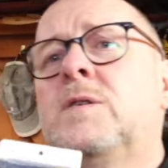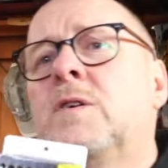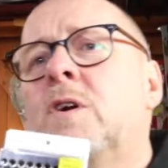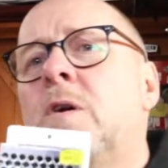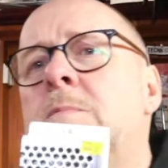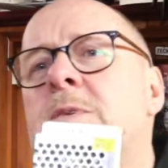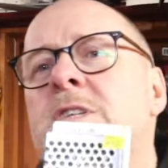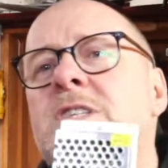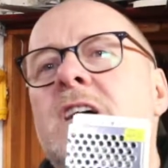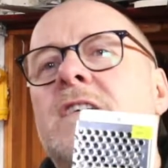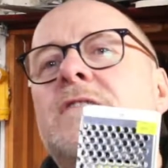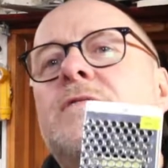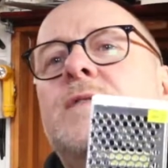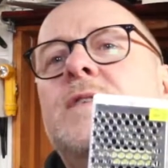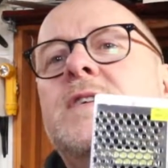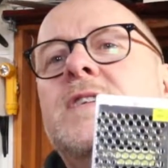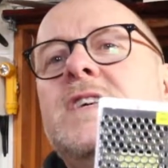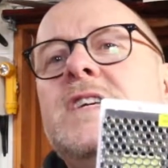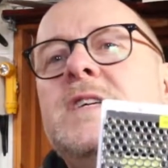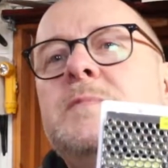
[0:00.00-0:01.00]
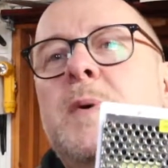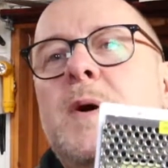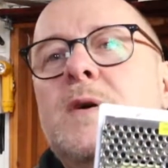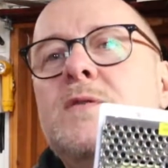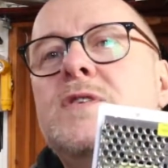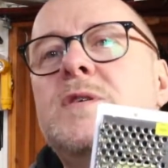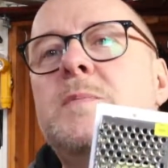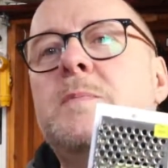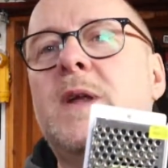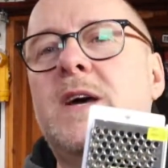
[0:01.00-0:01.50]
I got myself one of these
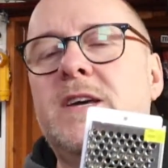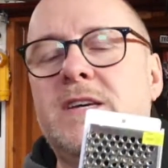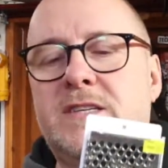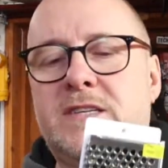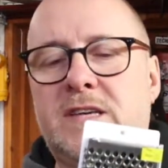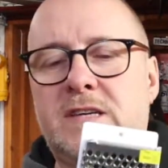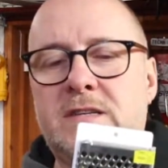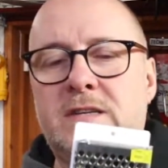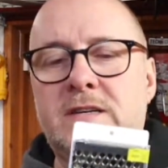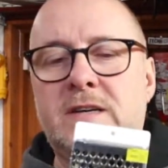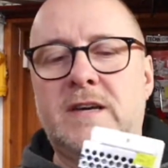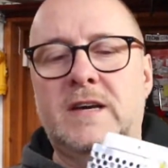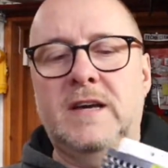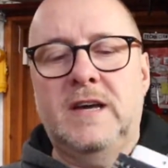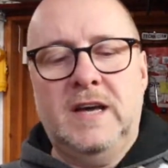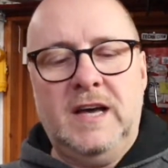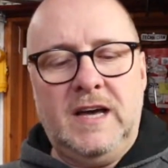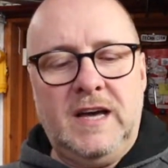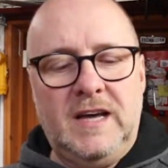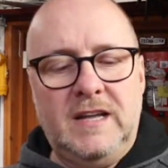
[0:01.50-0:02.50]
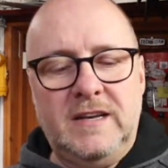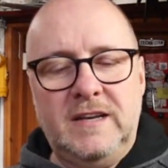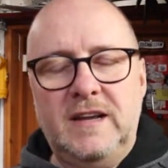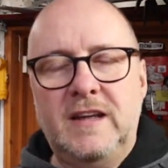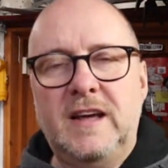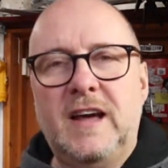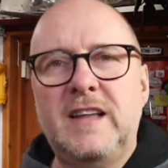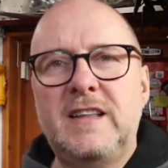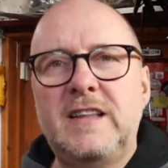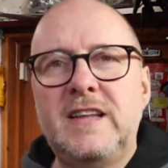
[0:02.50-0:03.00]
power supplies and
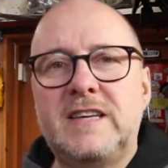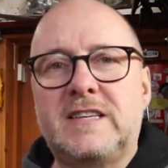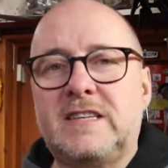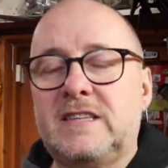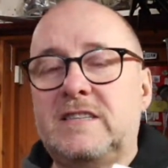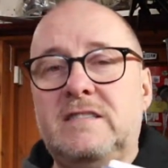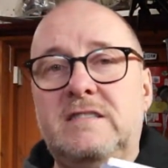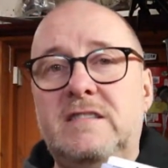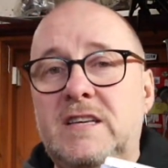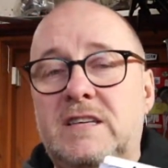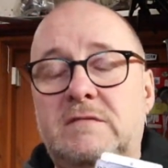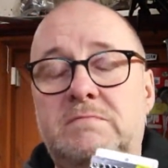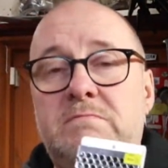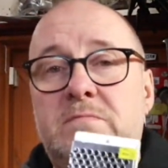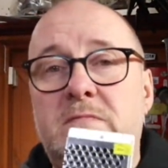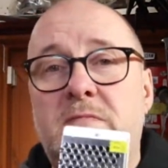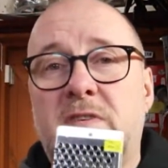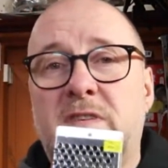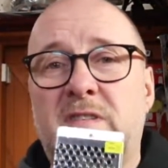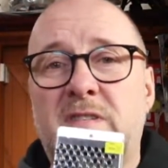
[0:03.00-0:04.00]
this $3.50,